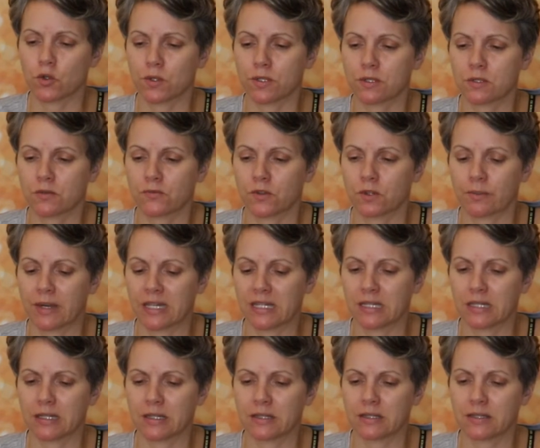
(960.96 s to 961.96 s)
choices for my
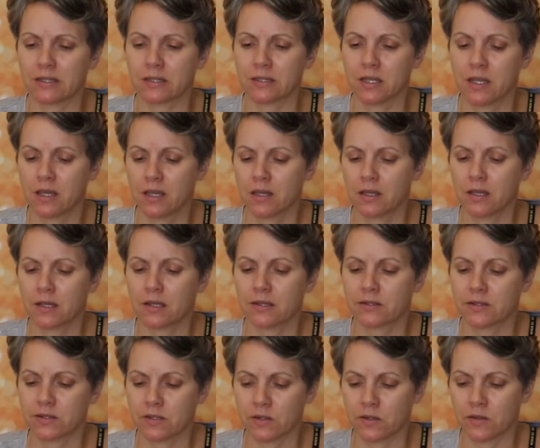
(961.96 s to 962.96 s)
kids.
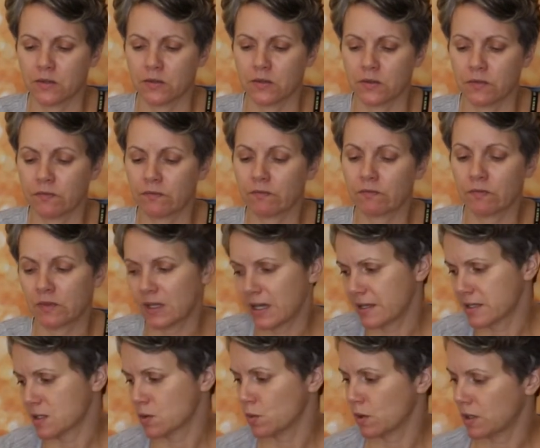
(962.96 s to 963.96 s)
So
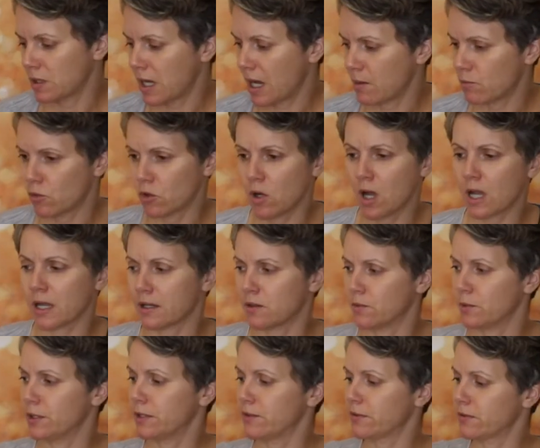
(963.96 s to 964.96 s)
that's what I'm rocking
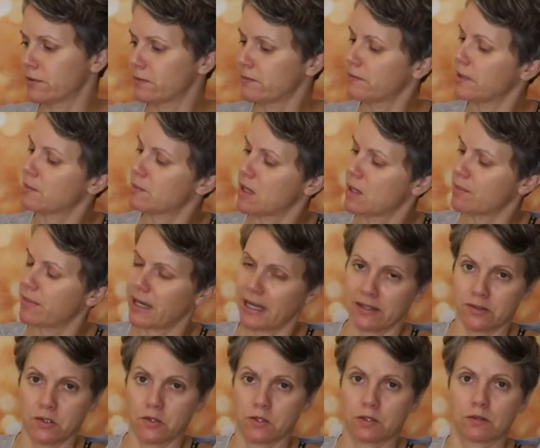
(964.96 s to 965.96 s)
with. I'm not
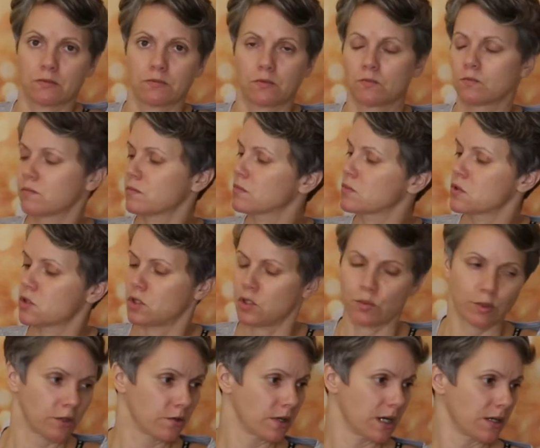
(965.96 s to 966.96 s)
buying those
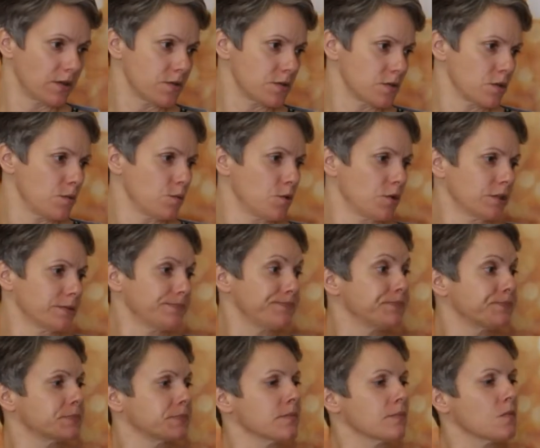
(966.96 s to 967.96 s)
stupid crackers no more.
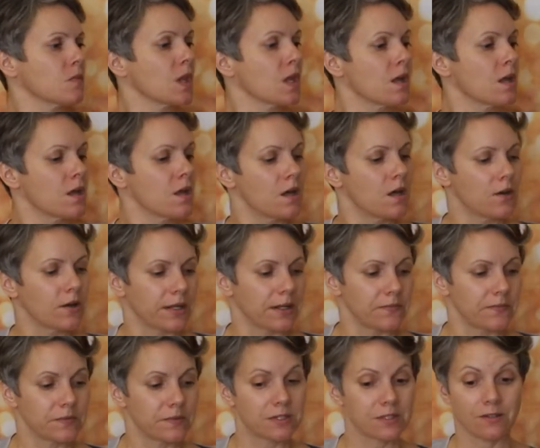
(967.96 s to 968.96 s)

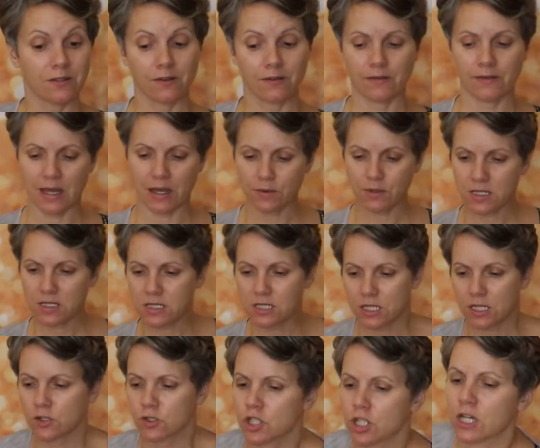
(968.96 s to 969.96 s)
Okay, so I'm gonna
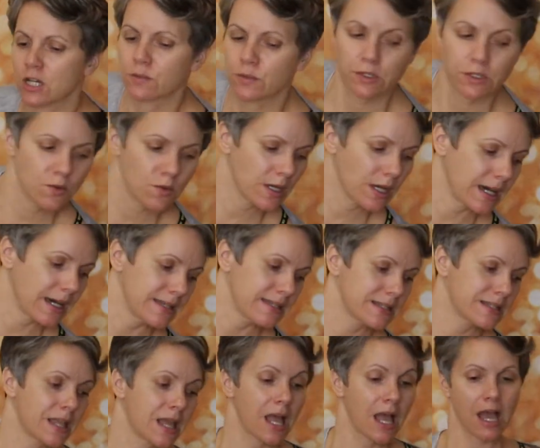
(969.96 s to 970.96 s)
share with you
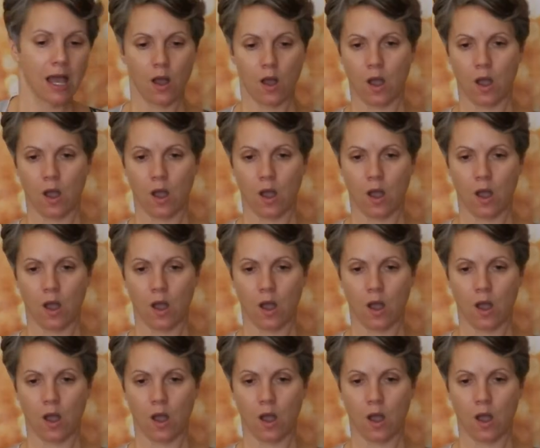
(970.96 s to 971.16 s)
guys.